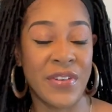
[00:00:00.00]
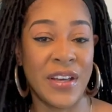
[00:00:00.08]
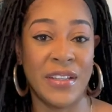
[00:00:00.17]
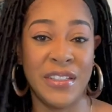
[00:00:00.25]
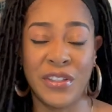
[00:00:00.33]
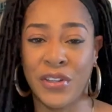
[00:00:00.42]

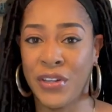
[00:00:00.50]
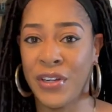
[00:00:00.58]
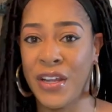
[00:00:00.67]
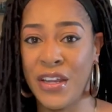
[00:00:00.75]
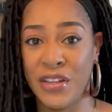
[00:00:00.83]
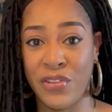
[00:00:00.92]
either
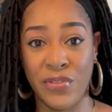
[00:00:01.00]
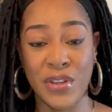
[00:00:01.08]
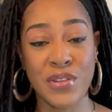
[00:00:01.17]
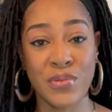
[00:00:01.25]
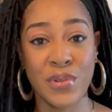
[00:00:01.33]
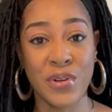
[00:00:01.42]

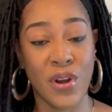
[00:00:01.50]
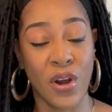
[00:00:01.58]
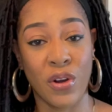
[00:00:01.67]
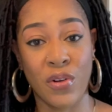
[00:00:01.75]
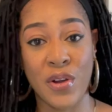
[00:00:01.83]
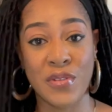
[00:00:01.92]
individual or
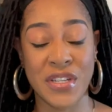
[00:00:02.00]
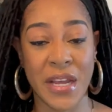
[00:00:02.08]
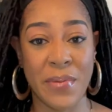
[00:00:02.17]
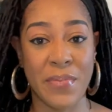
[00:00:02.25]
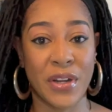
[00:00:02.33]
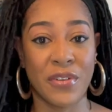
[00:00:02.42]
crochet
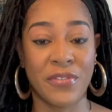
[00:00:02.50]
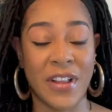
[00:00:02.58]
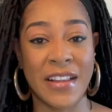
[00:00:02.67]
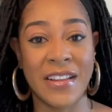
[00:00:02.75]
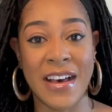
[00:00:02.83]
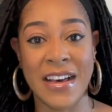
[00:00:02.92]
butterfly
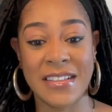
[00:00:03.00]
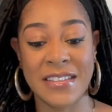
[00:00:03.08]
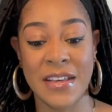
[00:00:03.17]
locks.